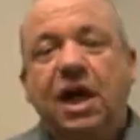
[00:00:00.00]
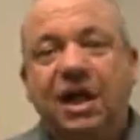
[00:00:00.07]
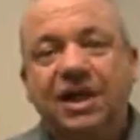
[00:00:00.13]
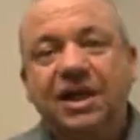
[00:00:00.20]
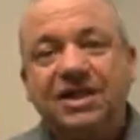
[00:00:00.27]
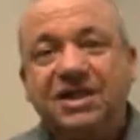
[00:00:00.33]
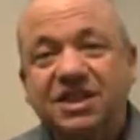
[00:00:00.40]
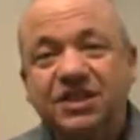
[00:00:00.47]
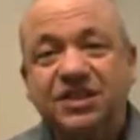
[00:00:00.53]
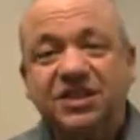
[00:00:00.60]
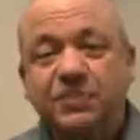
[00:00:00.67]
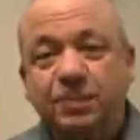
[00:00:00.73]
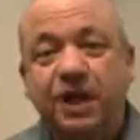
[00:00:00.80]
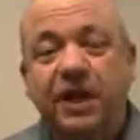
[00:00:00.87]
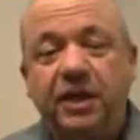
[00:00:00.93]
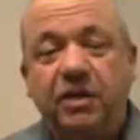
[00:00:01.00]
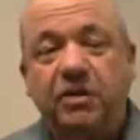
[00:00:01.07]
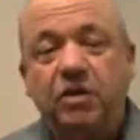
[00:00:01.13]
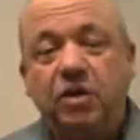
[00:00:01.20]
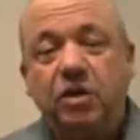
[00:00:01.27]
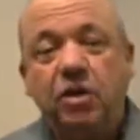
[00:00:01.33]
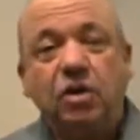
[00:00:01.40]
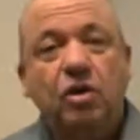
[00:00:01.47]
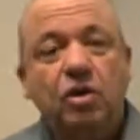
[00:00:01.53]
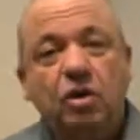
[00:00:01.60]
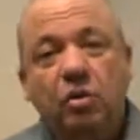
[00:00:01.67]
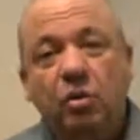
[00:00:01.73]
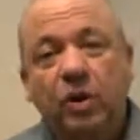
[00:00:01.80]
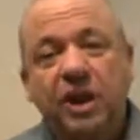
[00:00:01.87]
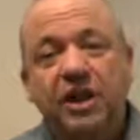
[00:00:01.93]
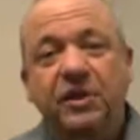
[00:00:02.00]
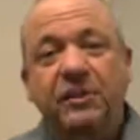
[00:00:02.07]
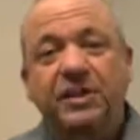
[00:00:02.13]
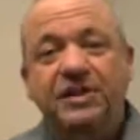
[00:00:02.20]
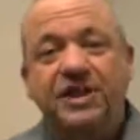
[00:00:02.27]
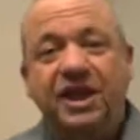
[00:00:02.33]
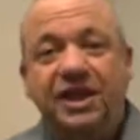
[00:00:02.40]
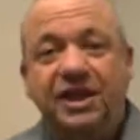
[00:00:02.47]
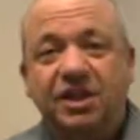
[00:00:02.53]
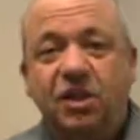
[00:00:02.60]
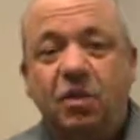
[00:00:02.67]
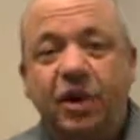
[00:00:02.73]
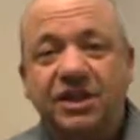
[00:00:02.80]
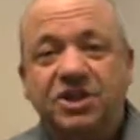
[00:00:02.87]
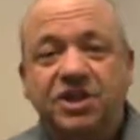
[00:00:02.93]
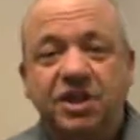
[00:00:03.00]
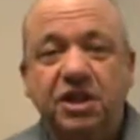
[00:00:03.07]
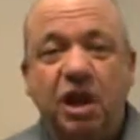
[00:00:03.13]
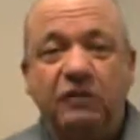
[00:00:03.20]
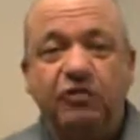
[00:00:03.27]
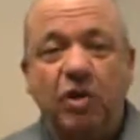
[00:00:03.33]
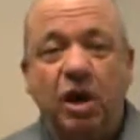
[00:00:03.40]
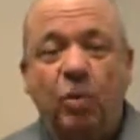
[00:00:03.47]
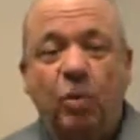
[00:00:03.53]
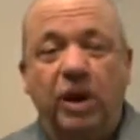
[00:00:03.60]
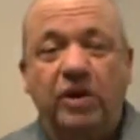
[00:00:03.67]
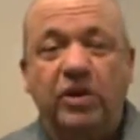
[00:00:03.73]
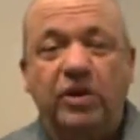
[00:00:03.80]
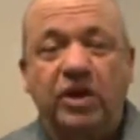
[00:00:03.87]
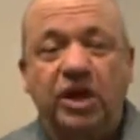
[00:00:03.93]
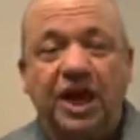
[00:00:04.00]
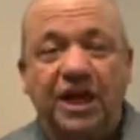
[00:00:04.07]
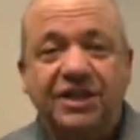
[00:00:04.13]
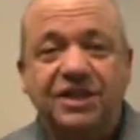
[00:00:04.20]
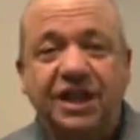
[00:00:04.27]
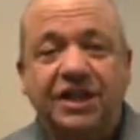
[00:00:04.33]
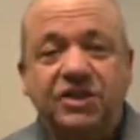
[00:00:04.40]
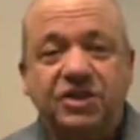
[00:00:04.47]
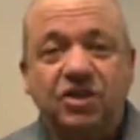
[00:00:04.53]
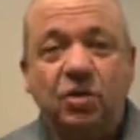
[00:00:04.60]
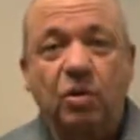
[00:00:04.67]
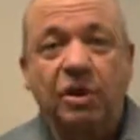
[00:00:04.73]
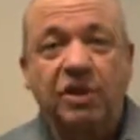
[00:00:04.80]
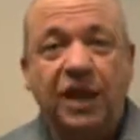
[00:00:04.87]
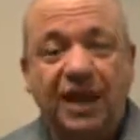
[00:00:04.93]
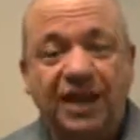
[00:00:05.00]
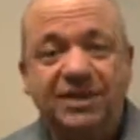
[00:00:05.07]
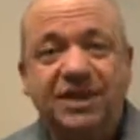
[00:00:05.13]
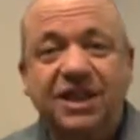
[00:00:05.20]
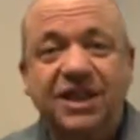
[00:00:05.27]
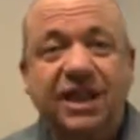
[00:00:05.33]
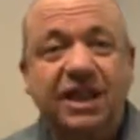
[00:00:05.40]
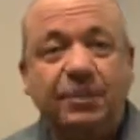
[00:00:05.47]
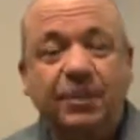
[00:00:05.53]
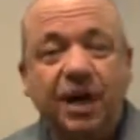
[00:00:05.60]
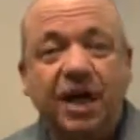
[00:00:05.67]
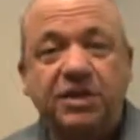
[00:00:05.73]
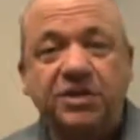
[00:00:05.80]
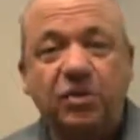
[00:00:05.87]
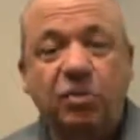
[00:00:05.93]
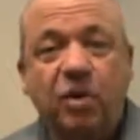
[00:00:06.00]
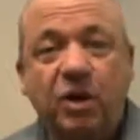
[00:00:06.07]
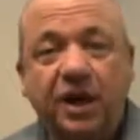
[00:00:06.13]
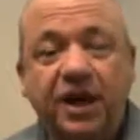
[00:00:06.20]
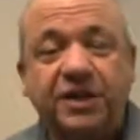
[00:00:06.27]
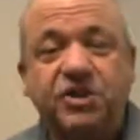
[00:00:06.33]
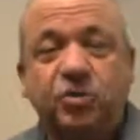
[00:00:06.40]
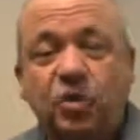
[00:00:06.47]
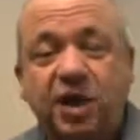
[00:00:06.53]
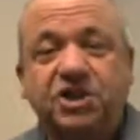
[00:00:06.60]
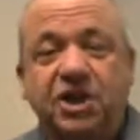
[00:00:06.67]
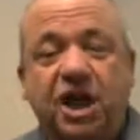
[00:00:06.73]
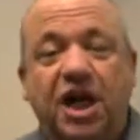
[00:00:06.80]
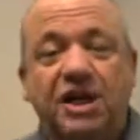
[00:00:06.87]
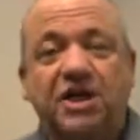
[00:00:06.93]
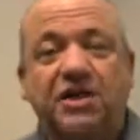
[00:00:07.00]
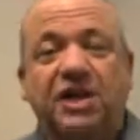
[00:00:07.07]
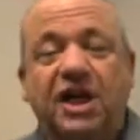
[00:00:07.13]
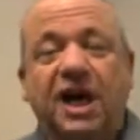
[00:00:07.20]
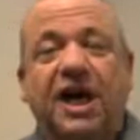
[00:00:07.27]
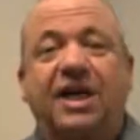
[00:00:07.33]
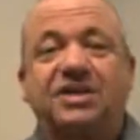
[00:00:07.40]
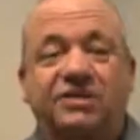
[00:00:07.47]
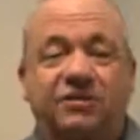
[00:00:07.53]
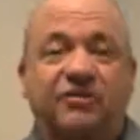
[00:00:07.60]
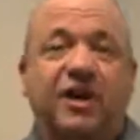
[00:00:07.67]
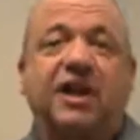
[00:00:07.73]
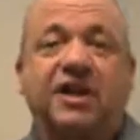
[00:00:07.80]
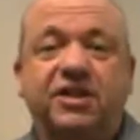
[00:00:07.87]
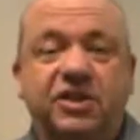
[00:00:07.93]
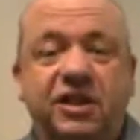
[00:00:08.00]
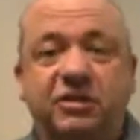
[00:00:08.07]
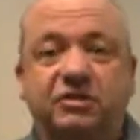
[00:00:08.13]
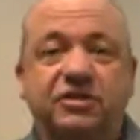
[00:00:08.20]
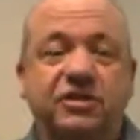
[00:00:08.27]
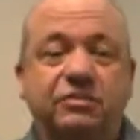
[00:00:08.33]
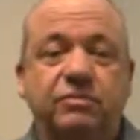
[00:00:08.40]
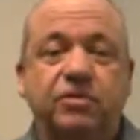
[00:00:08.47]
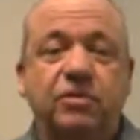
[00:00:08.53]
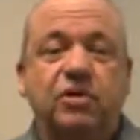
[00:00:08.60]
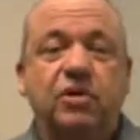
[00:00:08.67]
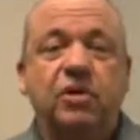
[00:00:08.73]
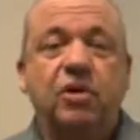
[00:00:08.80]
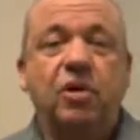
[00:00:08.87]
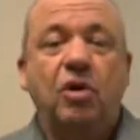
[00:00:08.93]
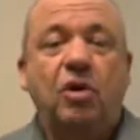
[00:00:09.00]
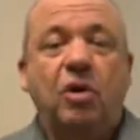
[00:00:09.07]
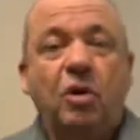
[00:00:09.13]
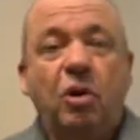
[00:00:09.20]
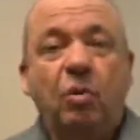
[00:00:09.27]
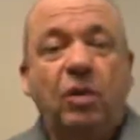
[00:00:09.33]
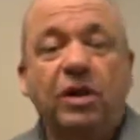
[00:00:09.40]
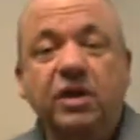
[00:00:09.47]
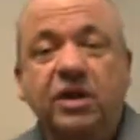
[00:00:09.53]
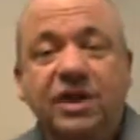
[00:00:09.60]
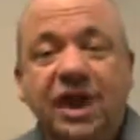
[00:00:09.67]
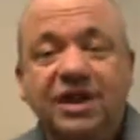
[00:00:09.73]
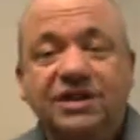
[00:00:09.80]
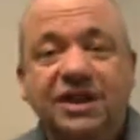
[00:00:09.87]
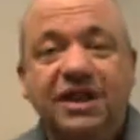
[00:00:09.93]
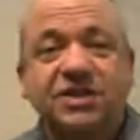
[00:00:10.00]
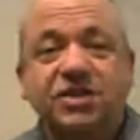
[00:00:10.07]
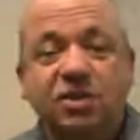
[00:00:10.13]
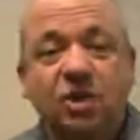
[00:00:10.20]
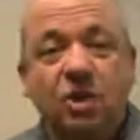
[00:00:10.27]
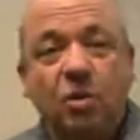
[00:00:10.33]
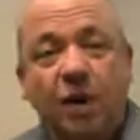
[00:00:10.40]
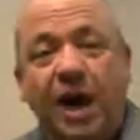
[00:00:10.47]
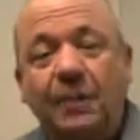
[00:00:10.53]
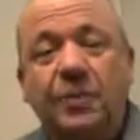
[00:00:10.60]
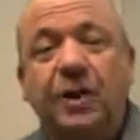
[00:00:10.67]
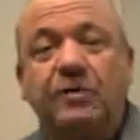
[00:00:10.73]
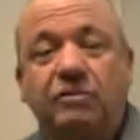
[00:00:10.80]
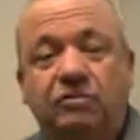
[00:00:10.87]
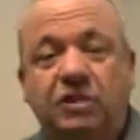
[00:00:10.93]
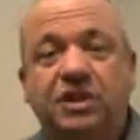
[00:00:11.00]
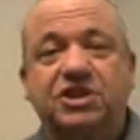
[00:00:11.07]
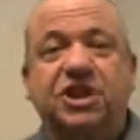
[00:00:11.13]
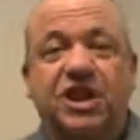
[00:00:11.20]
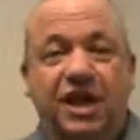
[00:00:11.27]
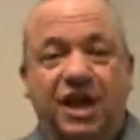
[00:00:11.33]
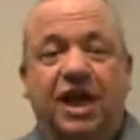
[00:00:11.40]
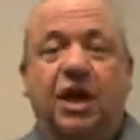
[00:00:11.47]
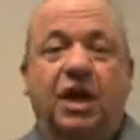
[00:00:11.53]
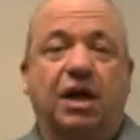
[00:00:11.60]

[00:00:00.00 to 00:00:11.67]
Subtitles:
And this is the split whether it's in the question of whether the United States is going to escalate a proxy war against Russia under the guise of fighting terrorism, or whether the United States is going to cooperate with Russia